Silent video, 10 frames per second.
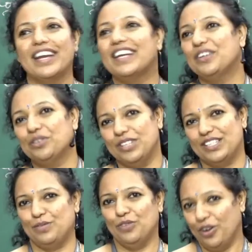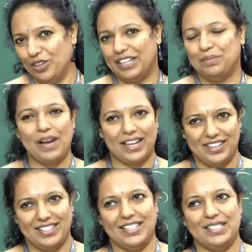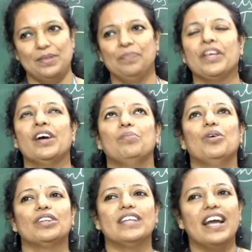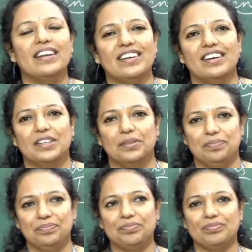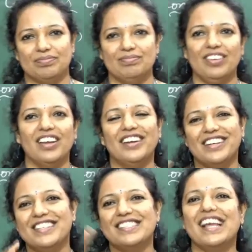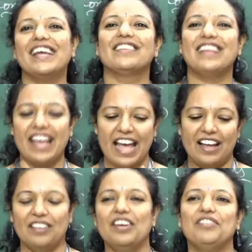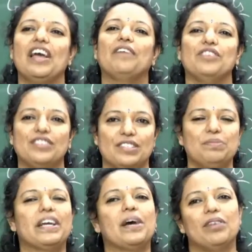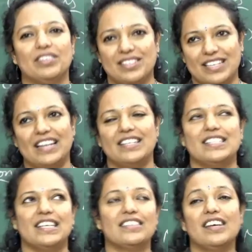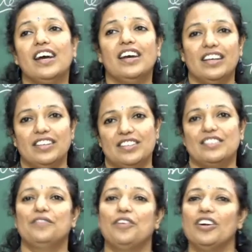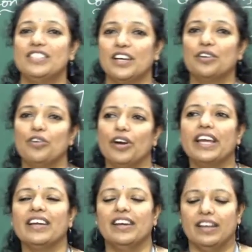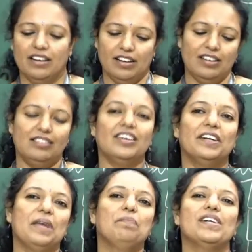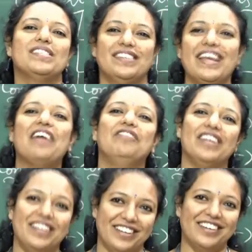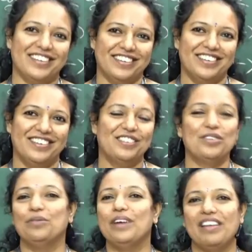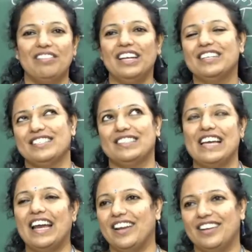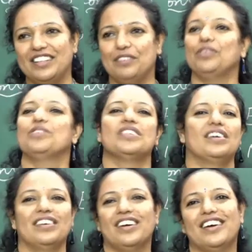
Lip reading: get into this fraudulent practices. More than it is like they have. If we have to speak about the statistic, that is, the frauds are growing 30% every year. So where will it stand in the future?